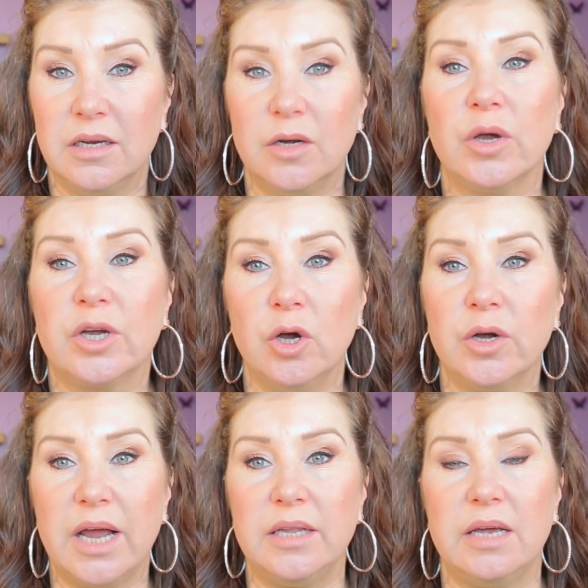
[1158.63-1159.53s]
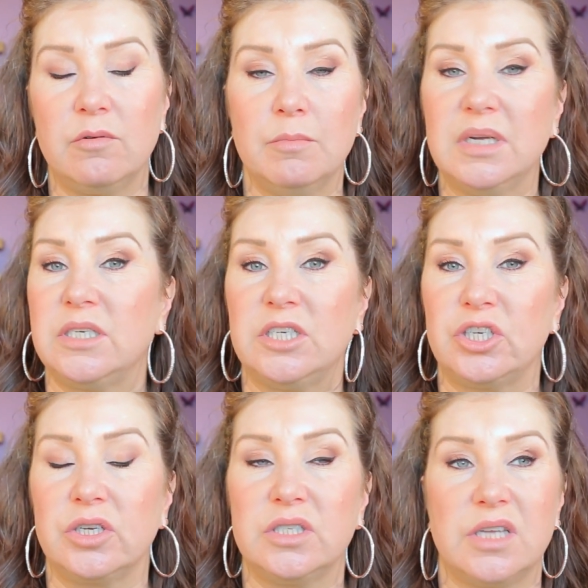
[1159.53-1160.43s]
You know, I could get there on Monday and
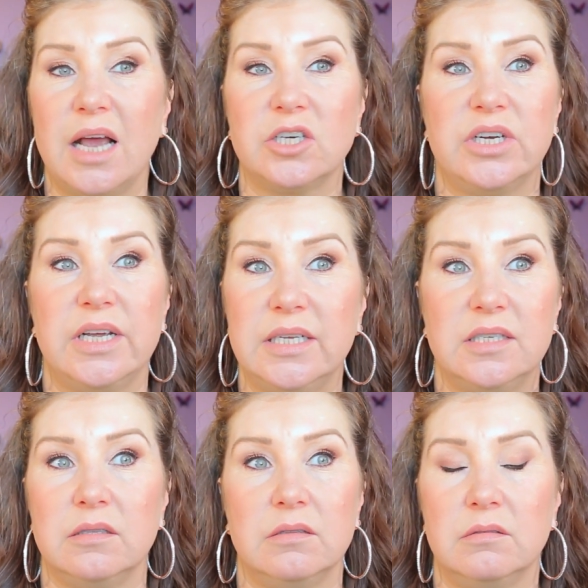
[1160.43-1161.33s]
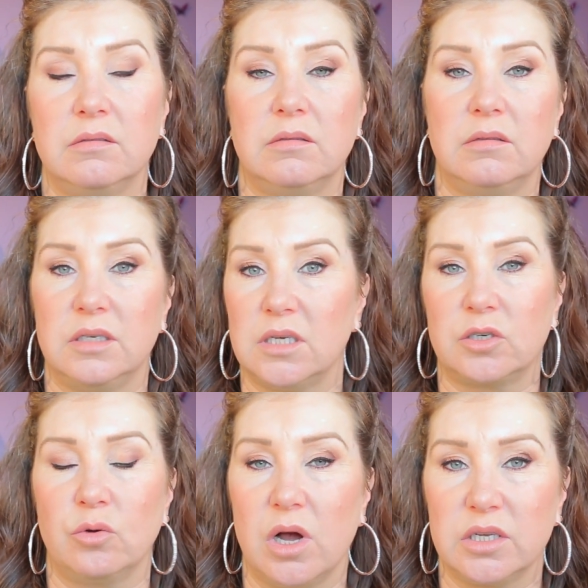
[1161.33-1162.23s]
she could say, actually, it isn't the
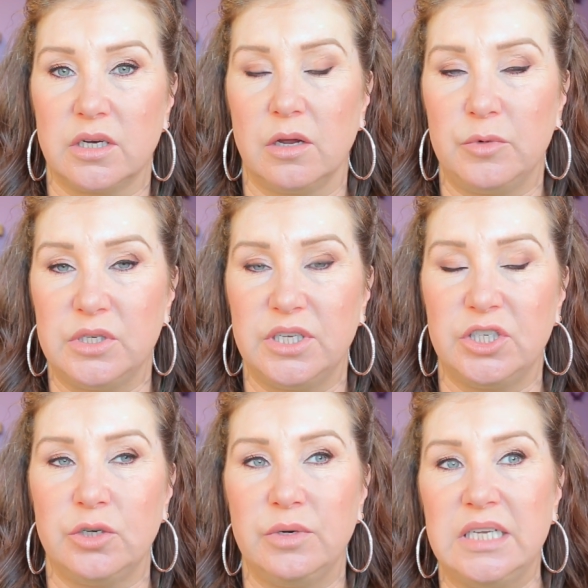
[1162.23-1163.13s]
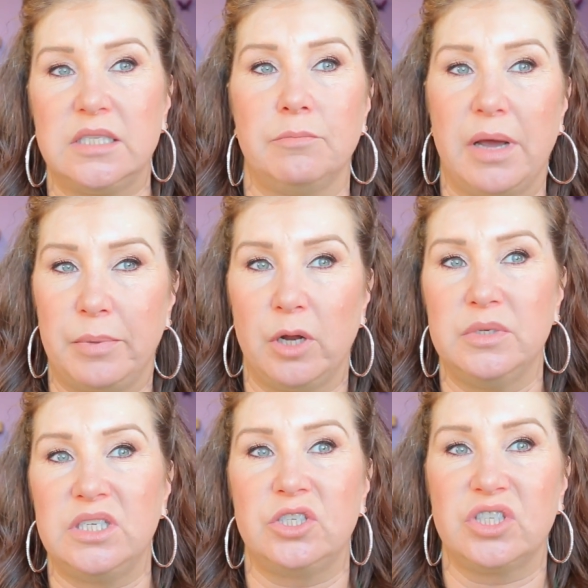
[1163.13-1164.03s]
ductal carcinoma in situ, and it isn't
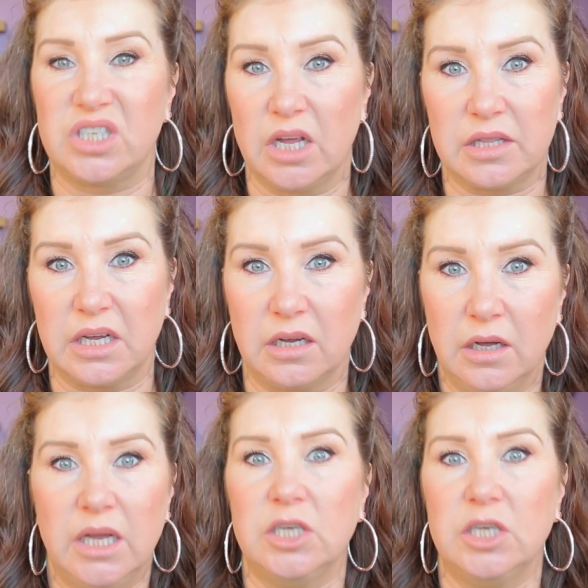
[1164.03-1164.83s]
papillomas, it's just nothing.